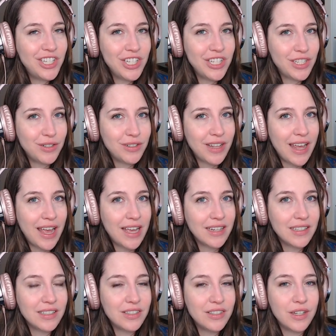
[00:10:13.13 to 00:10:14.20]
to do
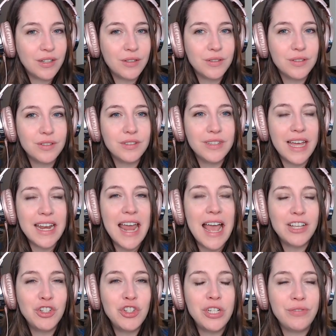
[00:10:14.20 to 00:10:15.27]
that. So no. That
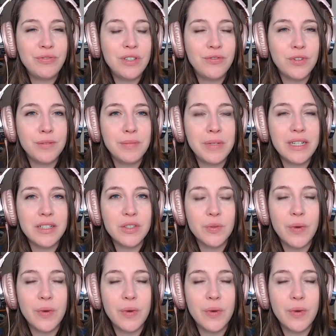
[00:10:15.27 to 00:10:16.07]
has shifted for me as